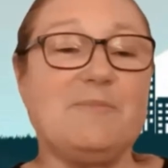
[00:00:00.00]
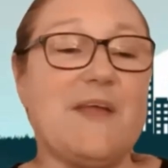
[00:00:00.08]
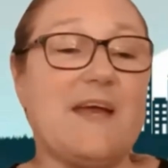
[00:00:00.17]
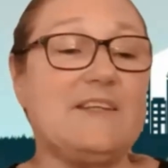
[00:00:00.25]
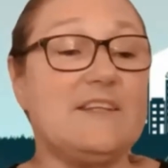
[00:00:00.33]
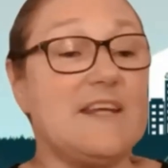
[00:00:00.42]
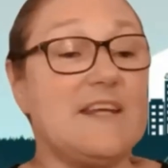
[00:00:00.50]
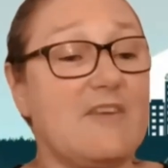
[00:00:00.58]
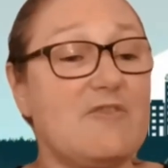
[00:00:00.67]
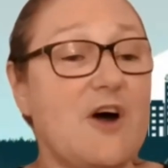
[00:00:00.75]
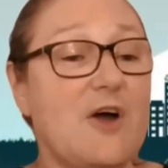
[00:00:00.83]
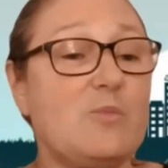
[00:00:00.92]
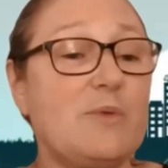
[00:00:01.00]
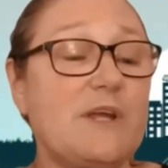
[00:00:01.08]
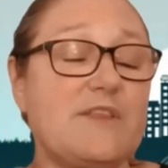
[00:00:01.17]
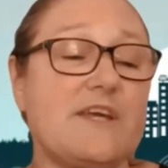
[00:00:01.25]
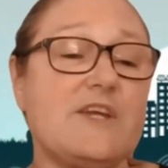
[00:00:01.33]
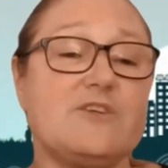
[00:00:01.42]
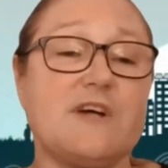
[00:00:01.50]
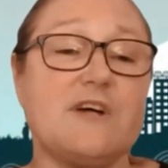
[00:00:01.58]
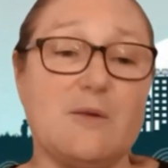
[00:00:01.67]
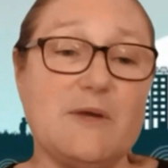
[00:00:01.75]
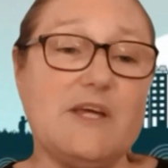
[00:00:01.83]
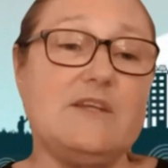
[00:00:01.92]
Um, and yeah, final big
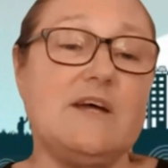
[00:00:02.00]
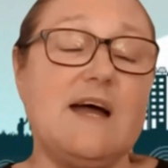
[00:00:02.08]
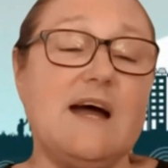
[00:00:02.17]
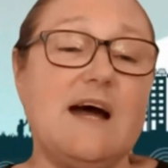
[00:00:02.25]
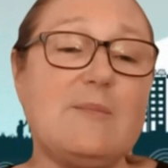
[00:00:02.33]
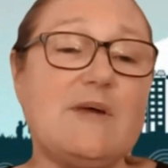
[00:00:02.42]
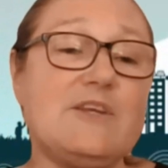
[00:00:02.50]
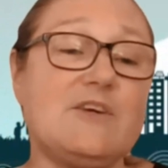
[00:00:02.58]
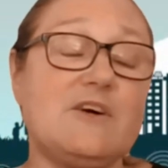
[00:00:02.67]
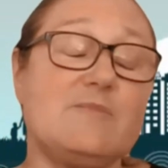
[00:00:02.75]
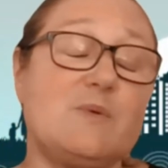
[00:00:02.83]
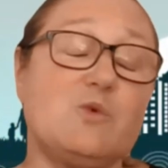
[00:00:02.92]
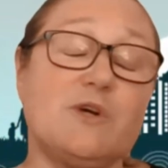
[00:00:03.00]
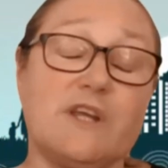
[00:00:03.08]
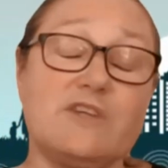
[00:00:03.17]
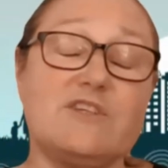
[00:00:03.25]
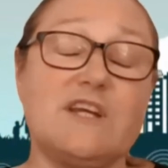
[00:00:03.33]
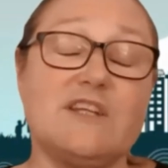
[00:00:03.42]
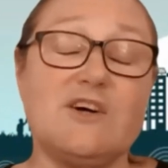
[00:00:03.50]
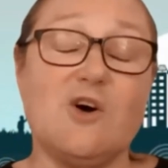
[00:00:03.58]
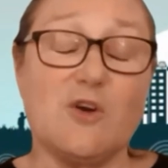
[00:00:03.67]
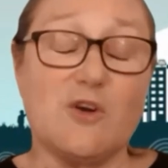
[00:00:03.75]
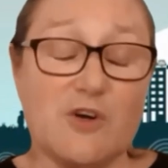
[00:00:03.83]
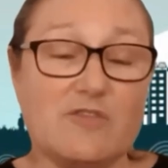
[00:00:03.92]
thank you to Hamed. Hamed and I have been working
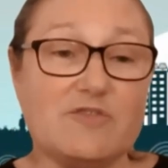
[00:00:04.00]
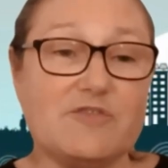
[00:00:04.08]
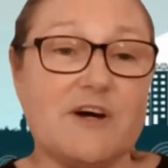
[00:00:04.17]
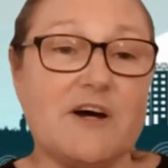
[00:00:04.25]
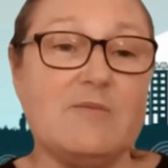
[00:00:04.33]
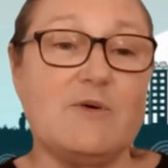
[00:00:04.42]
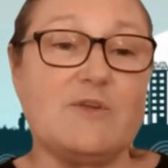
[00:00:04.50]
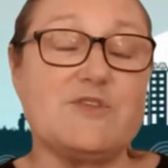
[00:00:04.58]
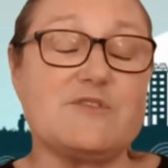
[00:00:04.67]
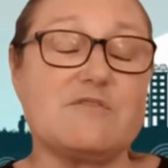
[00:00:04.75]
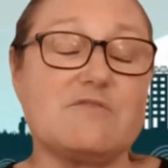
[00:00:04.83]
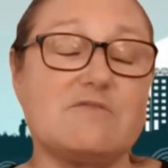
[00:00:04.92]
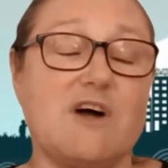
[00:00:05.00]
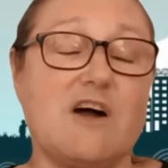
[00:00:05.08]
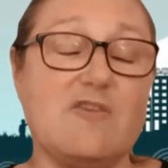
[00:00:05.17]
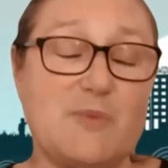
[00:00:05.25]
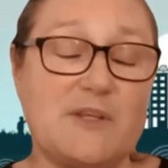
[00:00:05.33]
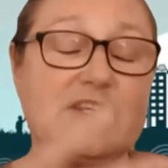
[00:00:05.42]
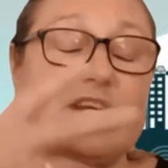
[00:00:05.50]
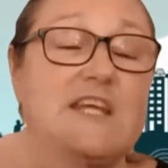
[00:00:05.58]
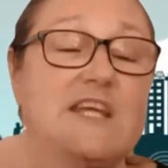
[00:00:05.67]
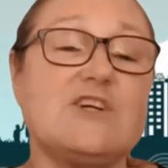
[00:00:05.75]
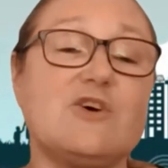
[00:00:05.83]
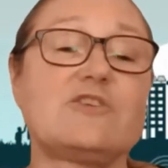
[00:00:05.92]
together on and off. Um, on, I've
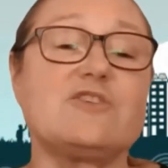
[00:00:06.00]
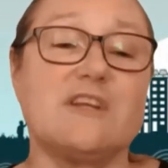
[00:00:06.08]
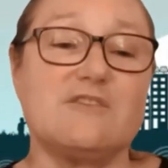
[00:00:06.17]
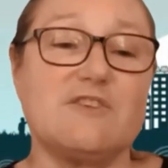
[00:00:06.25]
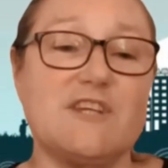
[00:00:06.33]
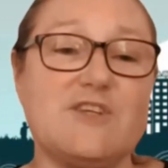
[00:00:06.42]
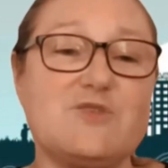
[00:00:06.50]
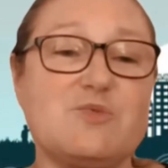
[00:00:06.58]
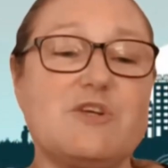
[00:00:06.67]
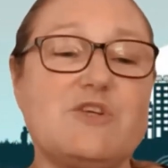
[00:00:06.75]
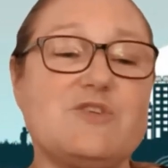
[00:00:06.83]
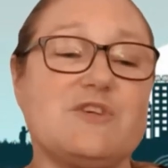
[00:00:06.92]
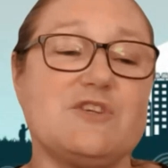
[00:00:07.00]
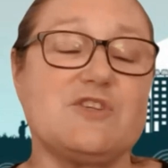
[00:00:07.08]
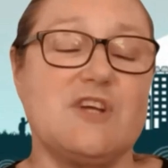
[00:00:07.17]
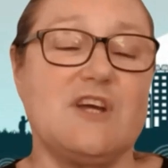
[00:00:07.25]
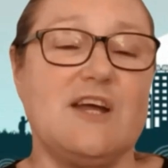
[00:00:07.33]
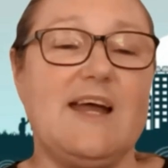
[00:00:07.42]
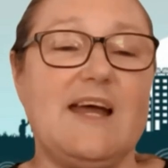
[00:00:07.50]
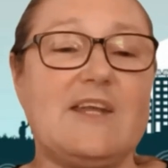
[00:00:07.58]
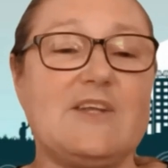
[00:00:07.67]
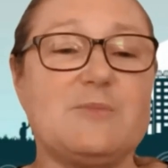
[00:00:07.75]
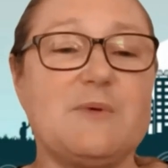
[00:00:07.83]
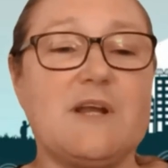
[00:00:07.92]
been the NENA contact for his research,
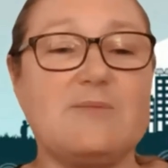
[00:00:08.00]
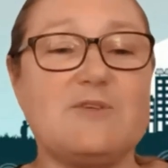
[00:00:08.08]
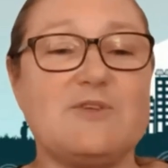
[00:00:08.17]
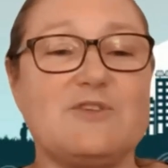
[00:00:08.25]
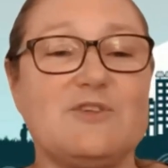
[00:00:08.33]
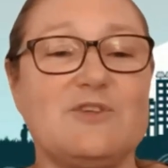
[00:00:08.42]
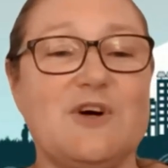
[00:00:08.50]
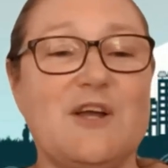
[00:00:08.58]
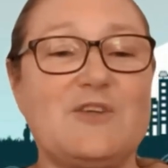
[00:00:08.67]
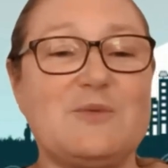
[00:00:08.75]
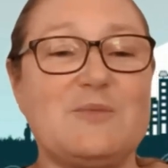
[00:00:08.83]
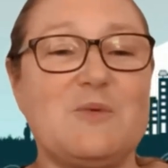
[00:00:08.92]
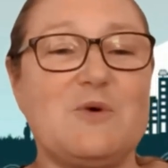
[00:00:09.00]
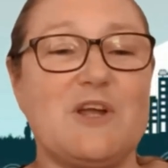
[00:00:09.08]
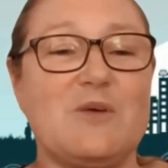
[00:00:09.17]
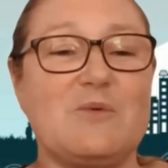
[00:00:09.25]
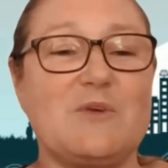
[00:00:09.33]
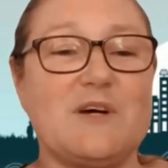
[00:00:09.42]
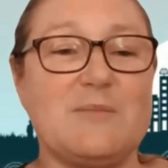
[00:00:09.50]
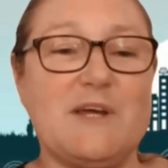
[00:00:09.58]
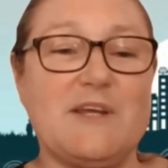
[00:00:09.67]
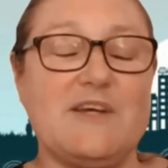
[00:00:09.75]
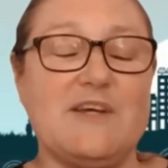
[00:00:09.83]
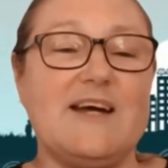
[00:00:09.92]
and it's been an absolute delight to be working
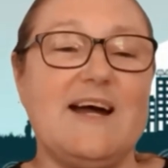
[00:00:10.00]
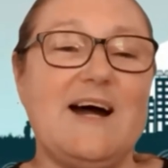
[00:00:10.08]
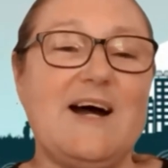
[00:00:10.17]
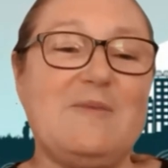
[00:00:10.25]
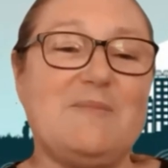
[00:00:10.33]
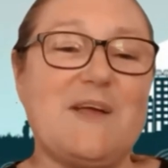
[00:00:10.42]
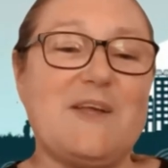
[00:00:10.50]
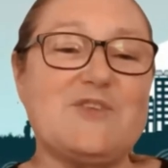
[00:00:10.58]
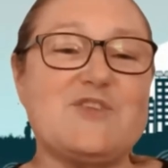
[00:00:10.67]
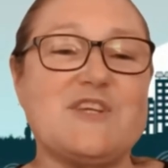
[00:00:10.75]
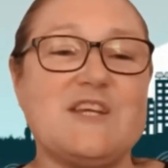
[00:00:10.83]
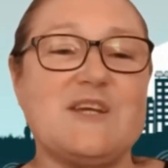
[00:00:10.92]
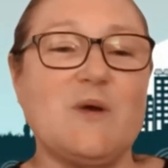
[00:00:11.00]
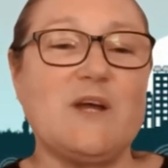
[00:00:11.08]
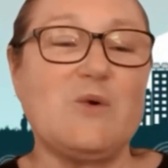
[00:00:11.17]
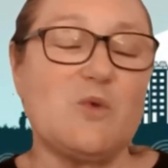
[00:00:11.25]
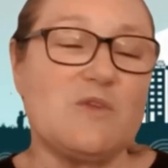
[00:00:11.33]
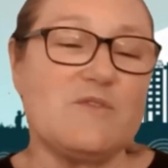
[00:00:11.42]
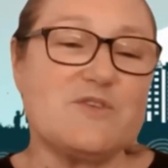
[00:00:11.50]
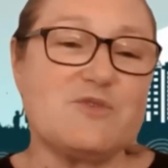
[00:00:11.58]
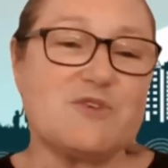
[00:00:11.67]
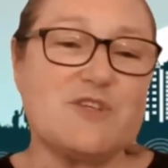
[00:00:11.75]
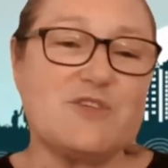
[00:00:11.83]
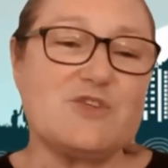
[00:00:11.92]
with Hamed um, and seeing where
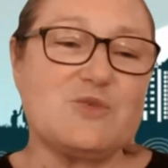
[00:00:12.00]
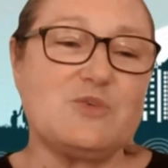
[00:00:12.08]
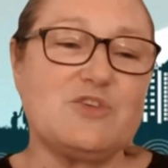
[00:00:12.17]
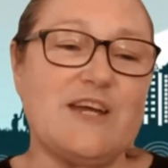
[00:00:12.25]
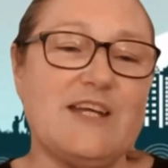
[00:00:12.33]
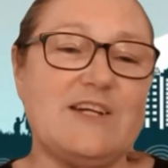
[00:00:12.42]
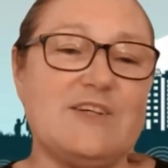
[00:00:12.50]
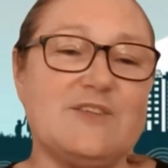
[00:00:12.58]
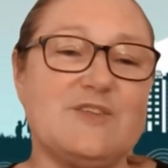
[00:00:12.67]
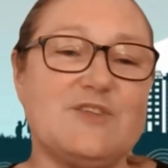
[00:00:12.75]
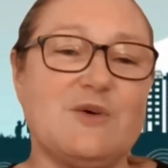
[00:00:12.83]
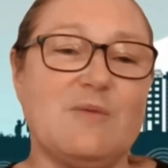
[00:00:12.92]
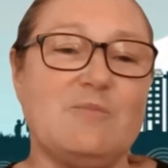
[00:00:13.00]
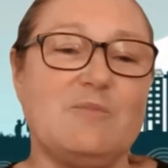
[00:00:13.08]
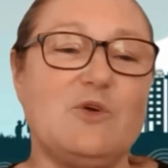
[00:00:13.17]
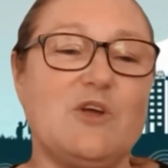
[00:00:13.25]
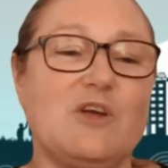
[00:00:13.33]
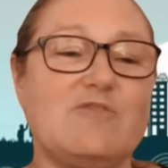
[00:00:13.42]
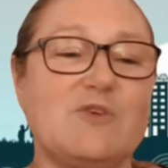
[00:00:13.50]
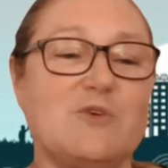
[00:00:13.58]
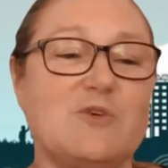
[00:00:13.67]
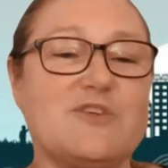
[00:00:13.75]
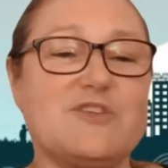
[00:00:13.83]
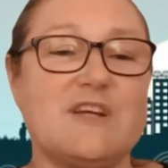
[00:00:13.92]
all this research will take us. So I'm
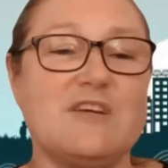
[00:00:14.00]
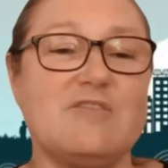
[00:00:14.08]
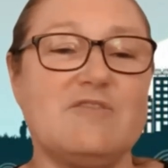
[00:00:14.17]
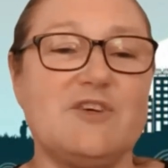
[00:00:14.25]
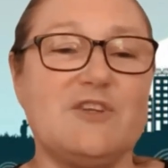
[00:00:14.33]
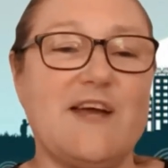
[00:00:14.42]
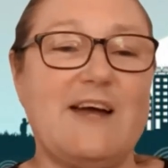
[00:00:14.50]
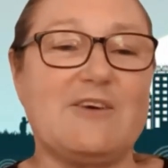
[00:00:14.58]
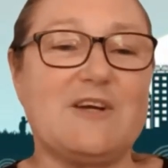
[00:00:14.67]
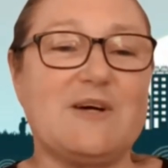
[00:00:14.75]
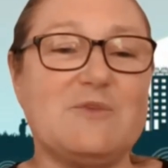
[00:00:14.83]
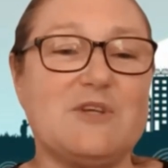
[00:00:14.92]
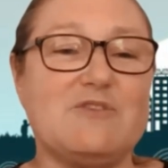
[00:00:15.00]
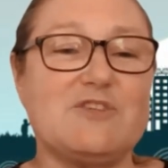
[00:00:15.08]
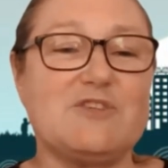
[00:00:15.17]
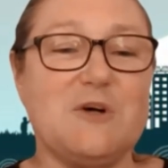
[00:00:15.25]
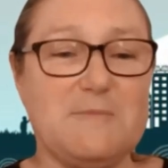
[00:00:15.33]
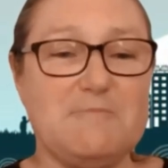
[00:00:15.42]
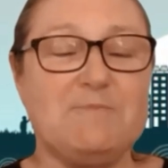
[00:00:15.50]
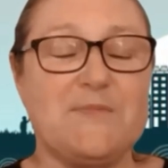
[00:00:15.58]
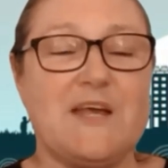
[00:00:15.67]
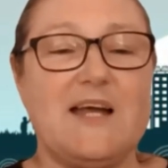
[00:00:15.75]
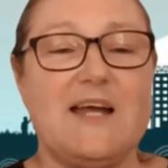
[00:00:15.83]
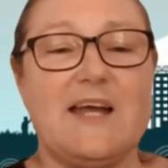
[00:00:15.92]
looking forward to seeing further outcomes over
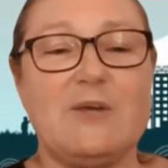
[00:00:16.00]
time.